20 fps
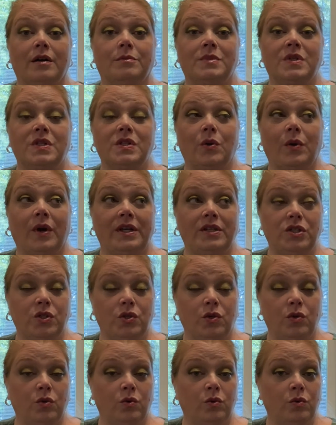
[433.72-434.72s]
So I
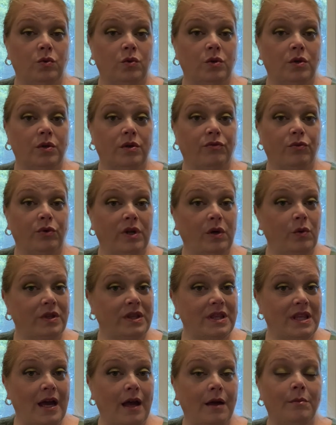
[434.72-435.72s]
do
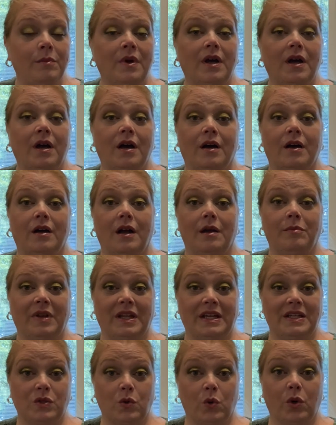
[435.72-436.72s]
frequent them. I
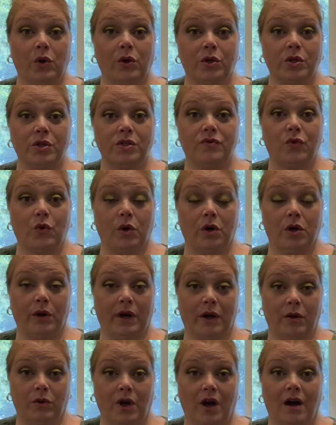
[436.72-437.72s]
place orders for
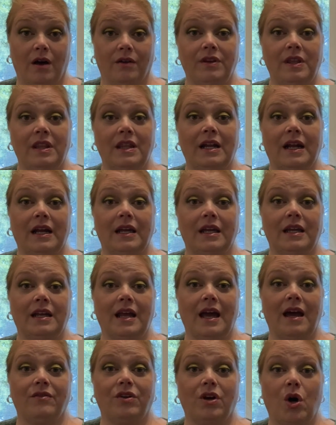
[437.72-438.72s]
ground coffee that I can
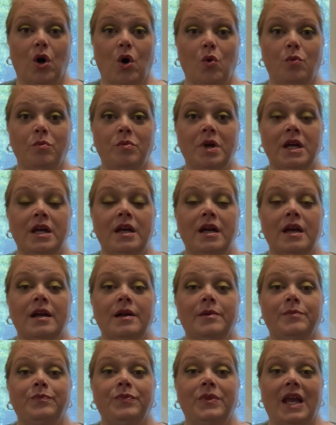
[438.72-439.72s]
have at home.
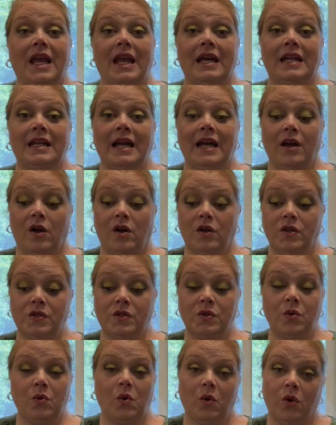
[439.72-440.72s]
And I
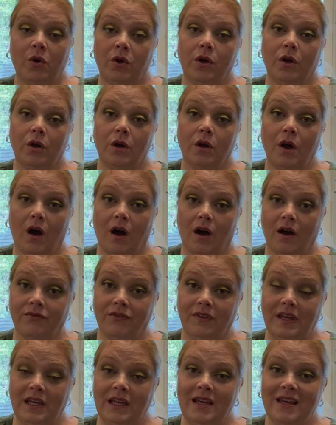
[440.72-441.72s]
also order
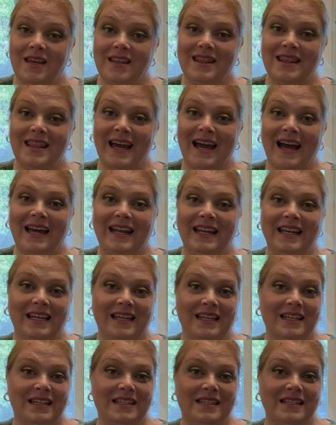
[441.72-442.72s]
coffee that
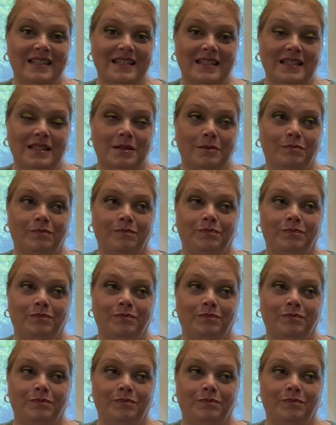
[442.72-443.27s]
is